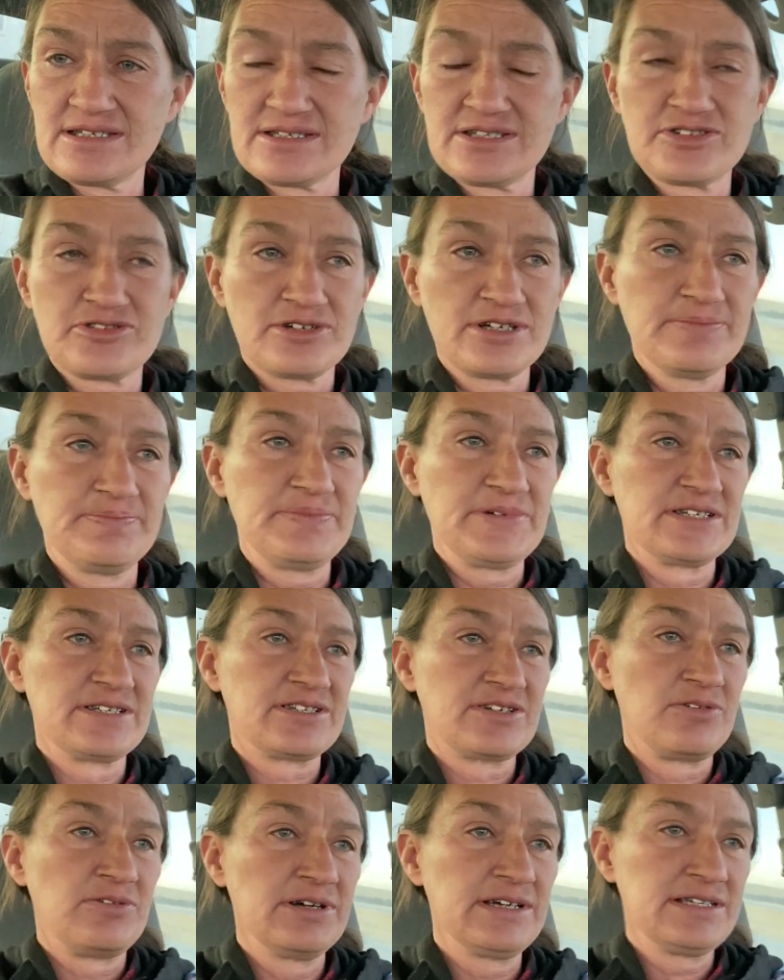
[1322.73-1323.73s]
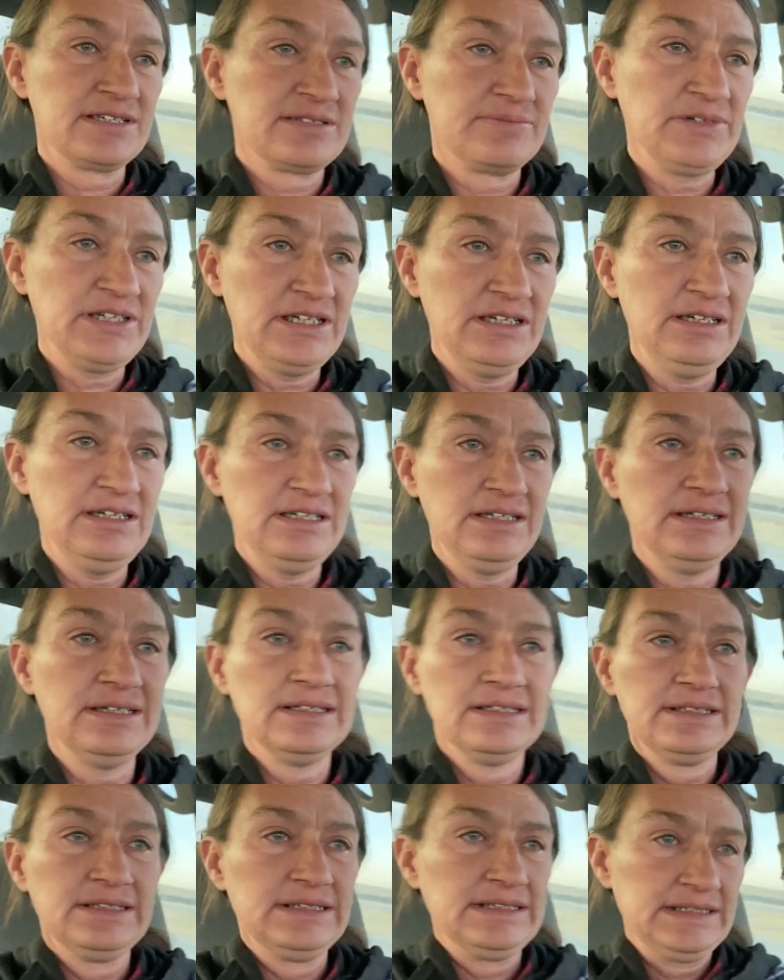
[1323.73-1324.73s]
of this trip is going to be
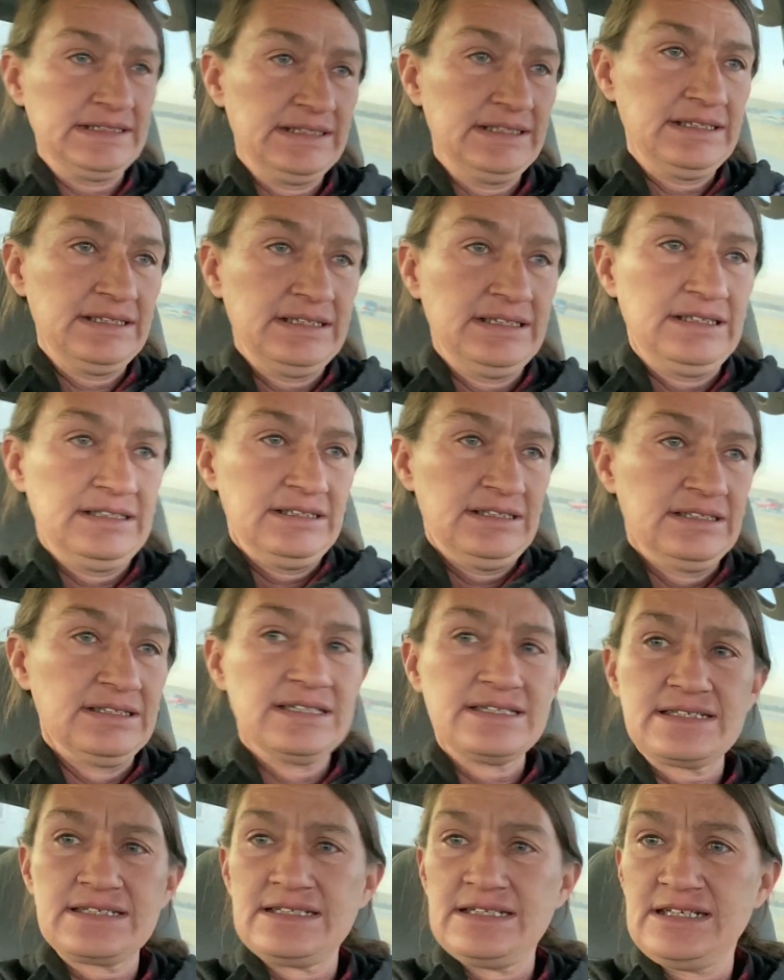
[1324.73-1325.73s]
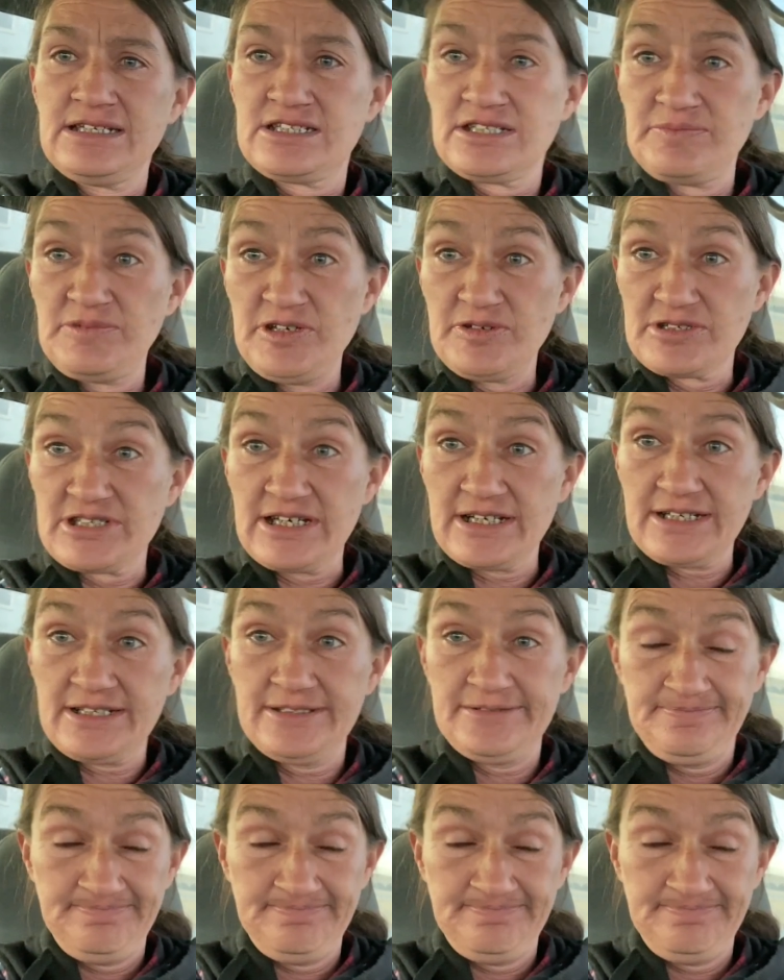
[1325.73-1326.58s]
listening to music.